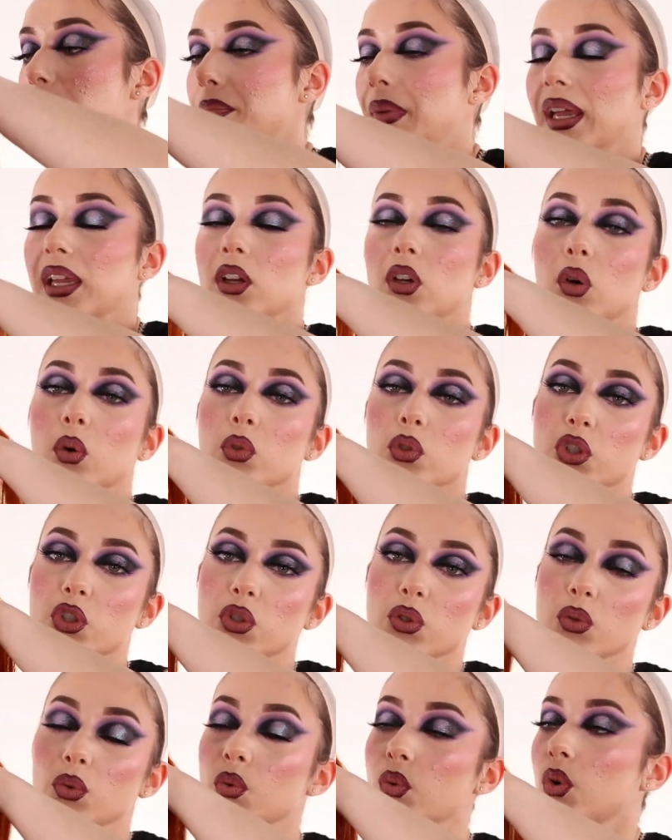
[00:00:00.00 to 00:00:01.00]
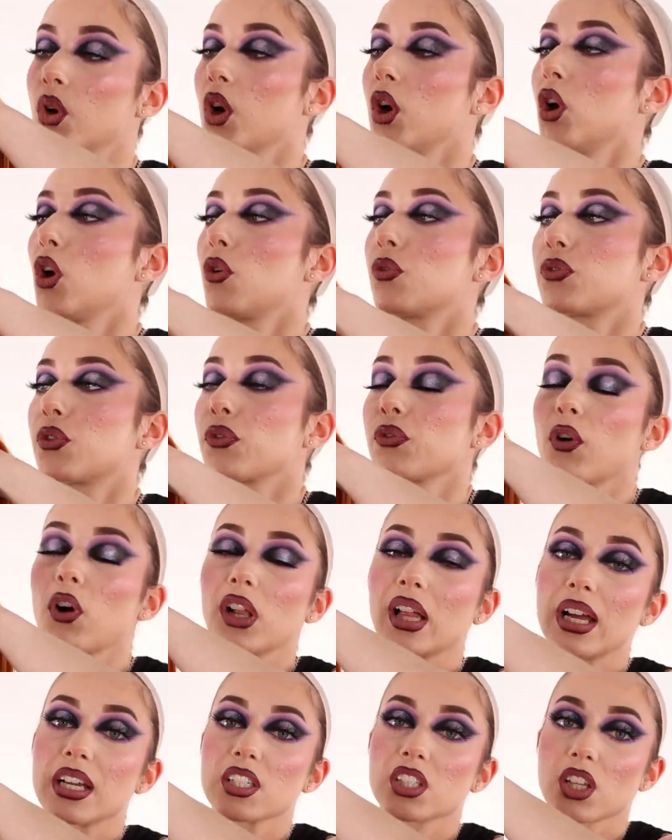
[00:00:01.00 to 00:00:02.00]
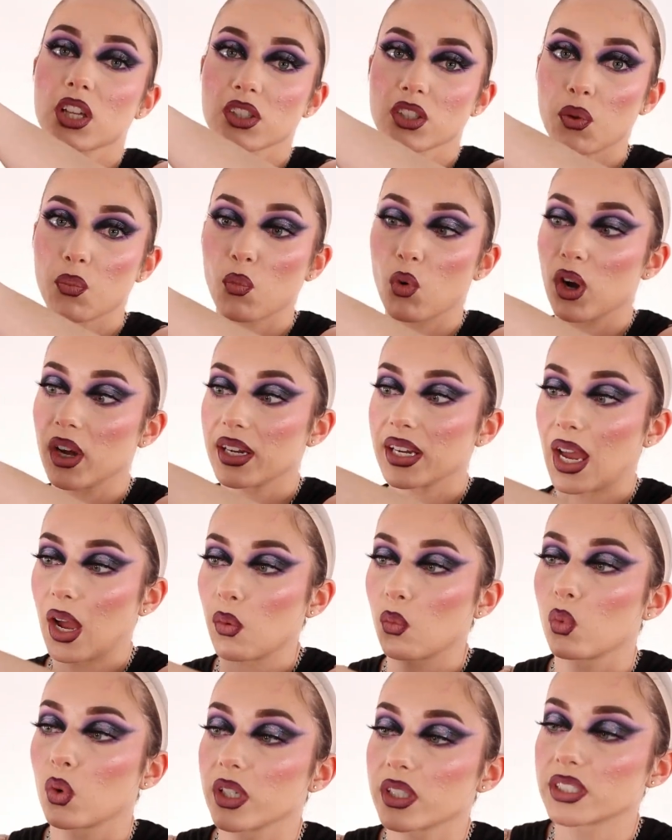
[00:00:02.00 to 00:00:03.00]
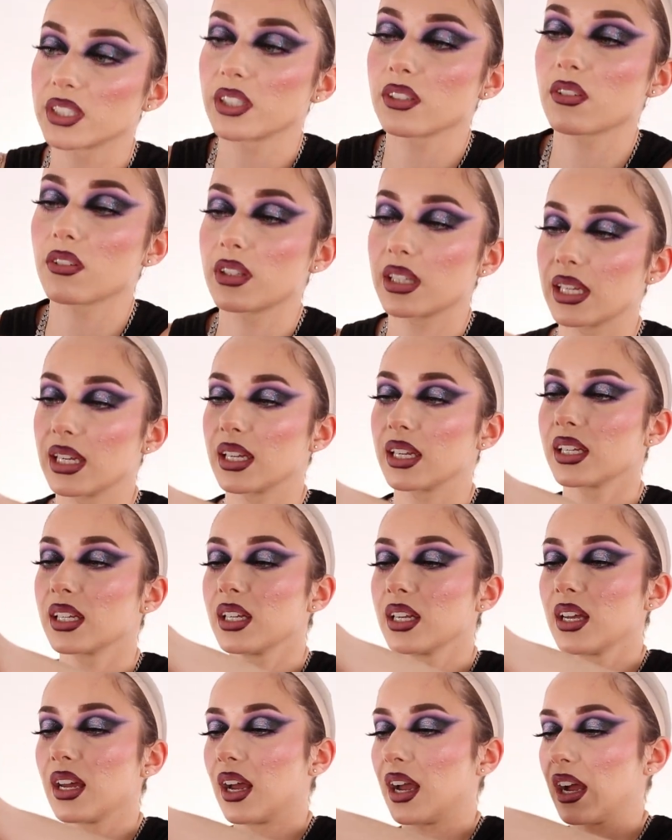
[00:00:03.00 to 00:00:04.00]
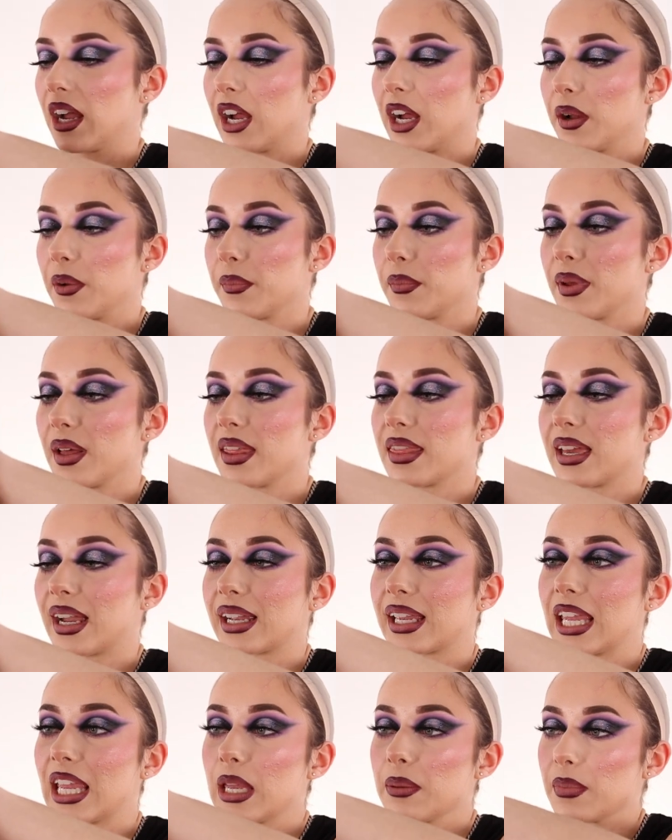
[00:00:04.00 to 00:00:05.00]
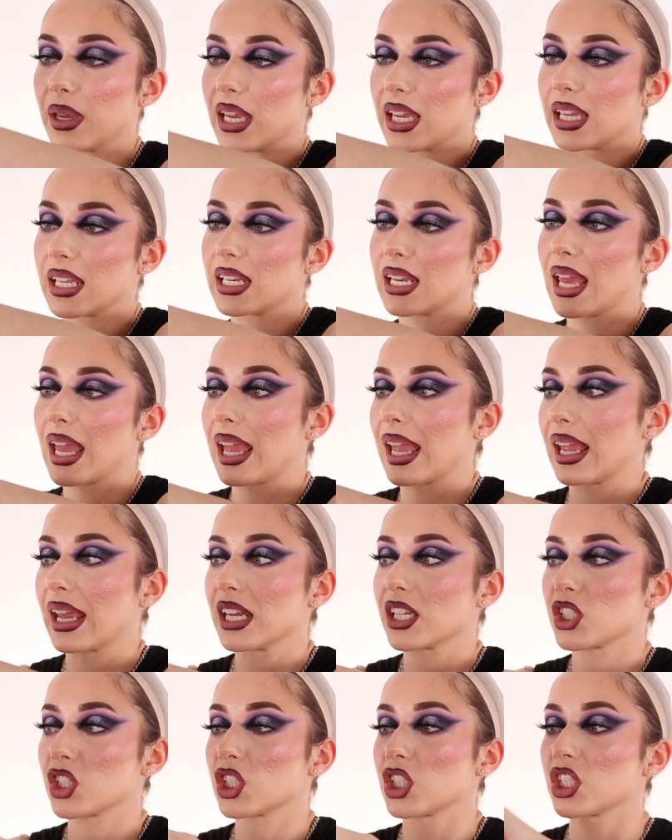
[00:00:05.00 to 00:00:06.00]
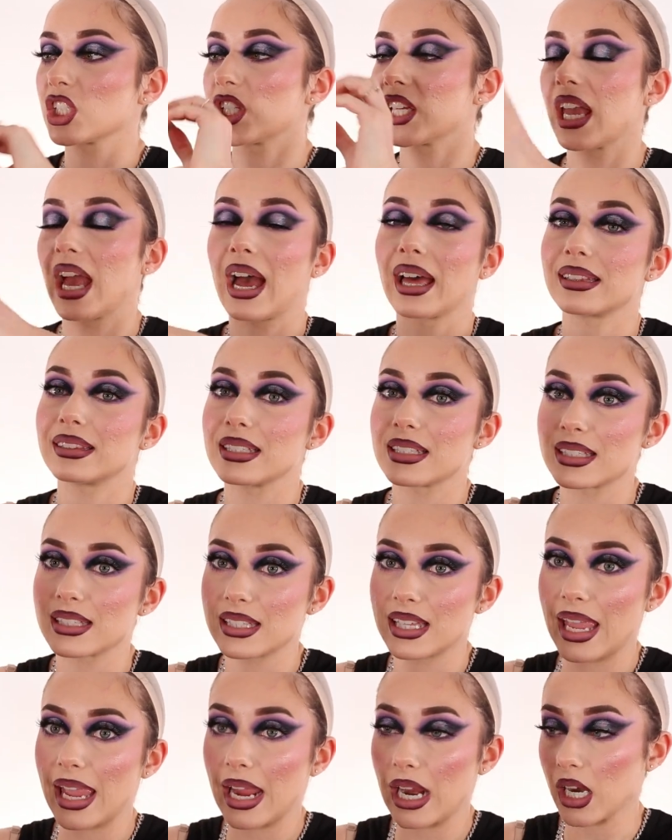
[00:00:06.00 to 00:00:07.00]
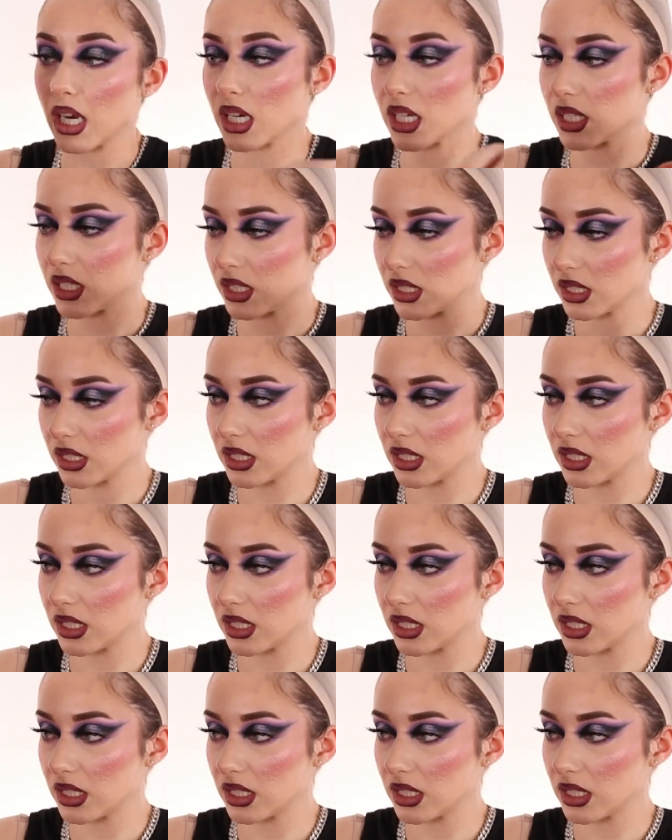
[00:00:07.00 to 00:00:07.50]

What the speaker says: be my go-to for fall. I saw someone at work the other day that came in and she had this hair.